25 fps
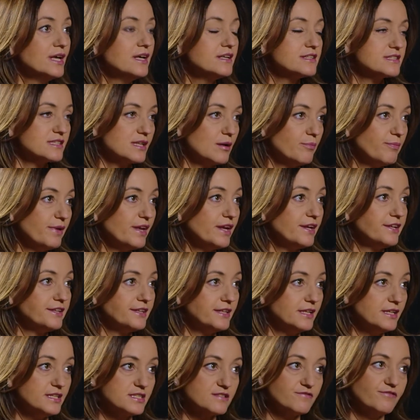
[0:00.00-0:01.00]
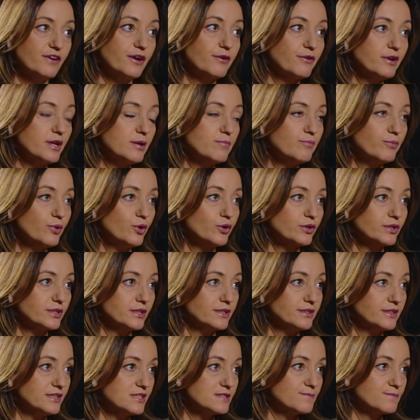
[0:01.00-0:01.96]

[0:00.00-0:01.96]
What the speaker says: stability is very important,